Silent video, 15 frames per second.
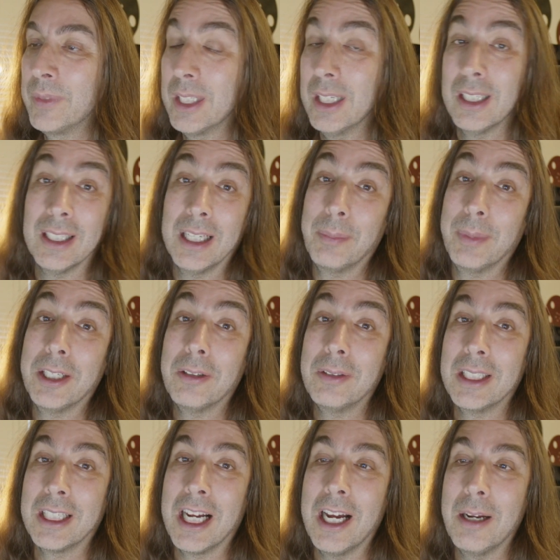Let me know in
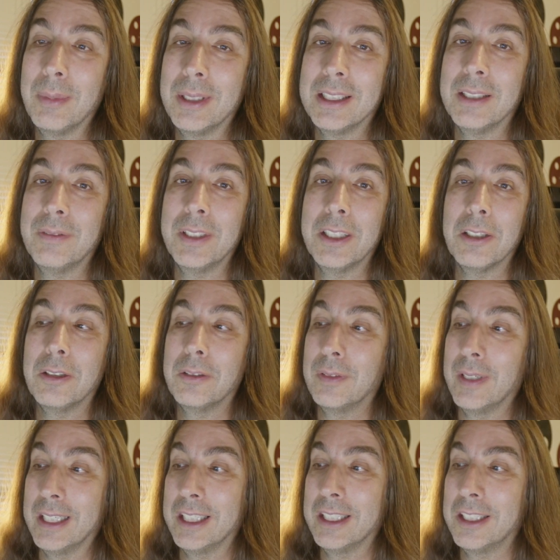the comments if you know of
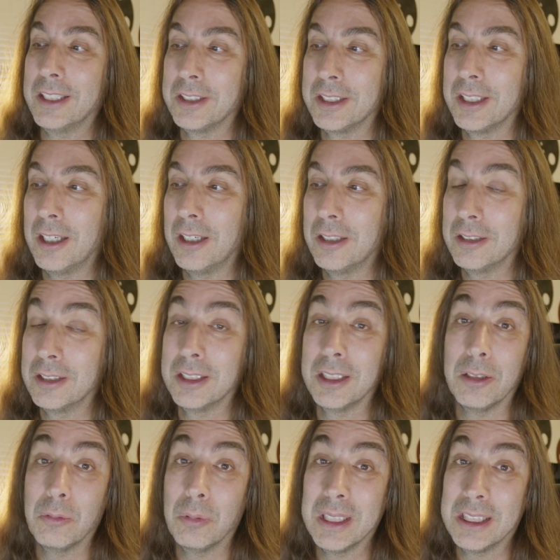any of their songs,
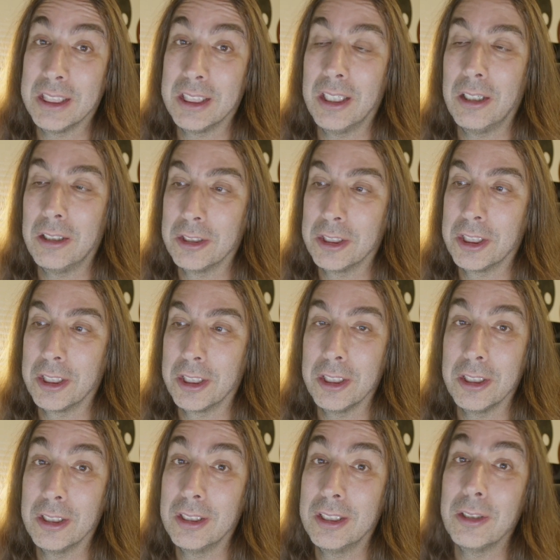which songs are
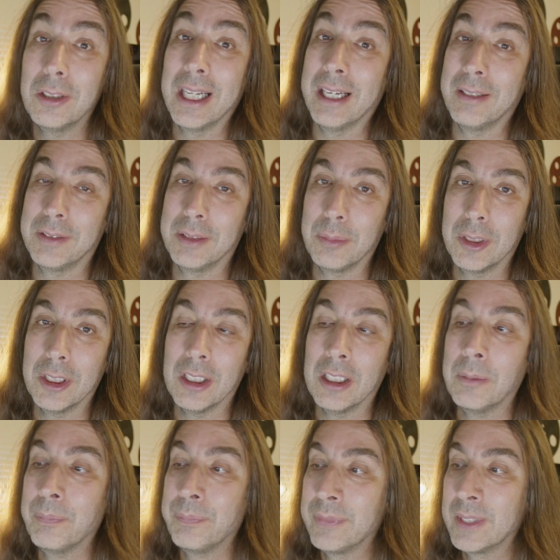good. Do they have some
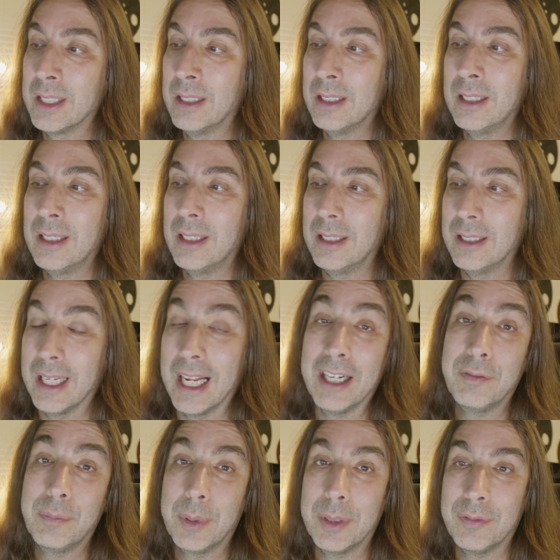good
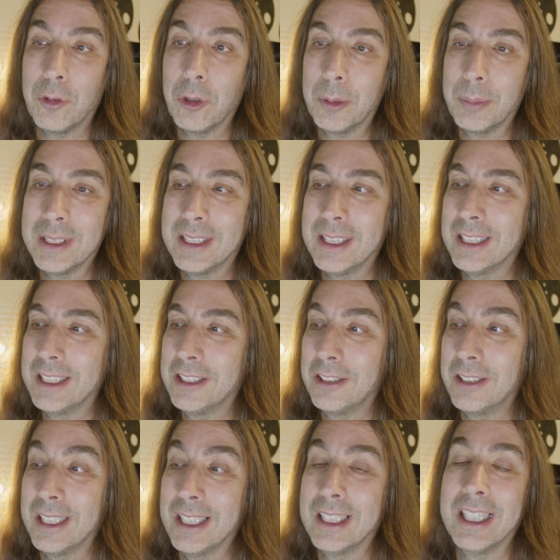live performances or
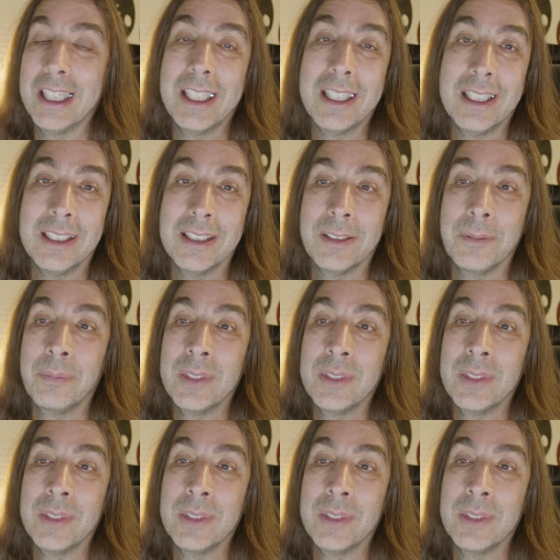anything?